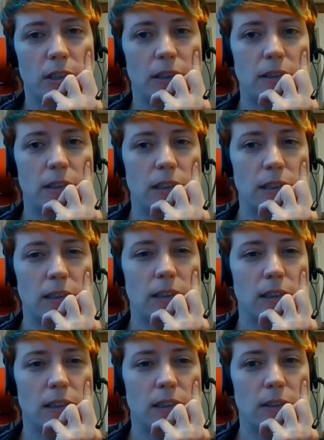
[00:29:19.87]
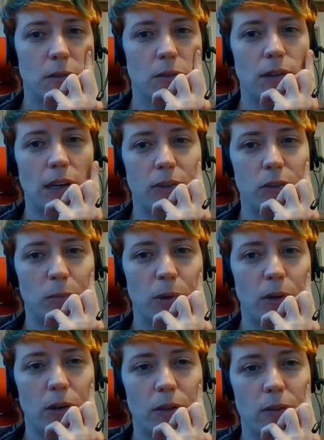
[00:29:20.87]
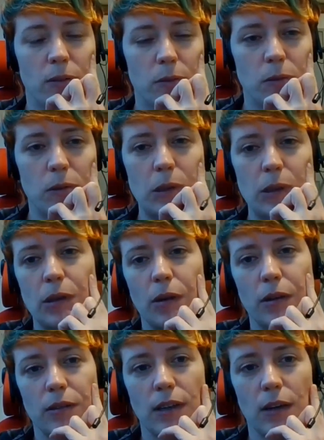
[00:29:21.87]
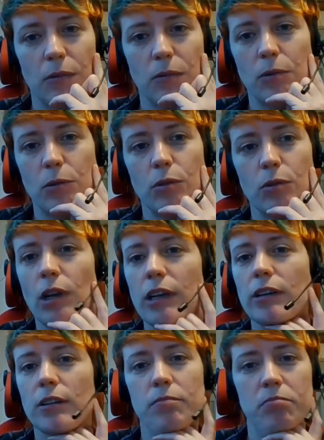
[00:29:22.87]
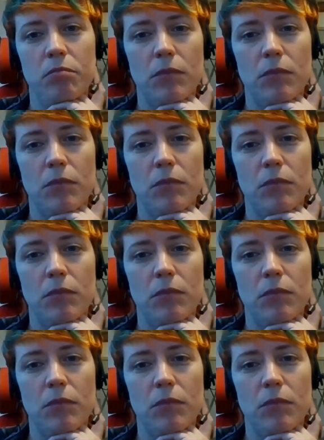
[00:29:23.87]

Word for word: Uh, is it is it the sort of national parks, or uh, is that or like